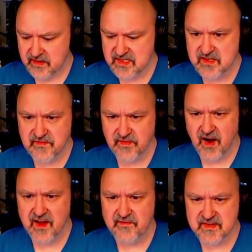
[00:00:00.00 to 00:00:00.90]
This is
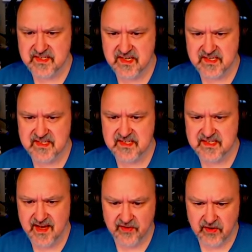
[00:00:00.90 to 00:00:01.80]
five, six,
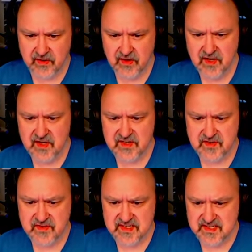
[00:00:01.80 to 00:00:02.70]
seven.
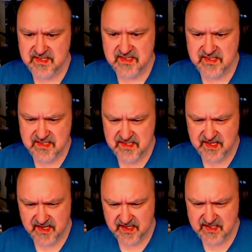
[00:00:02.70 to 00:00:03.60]
So this is
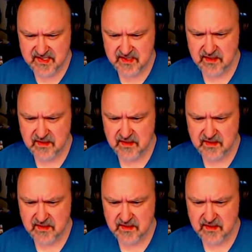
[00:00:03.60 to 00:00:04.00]
six.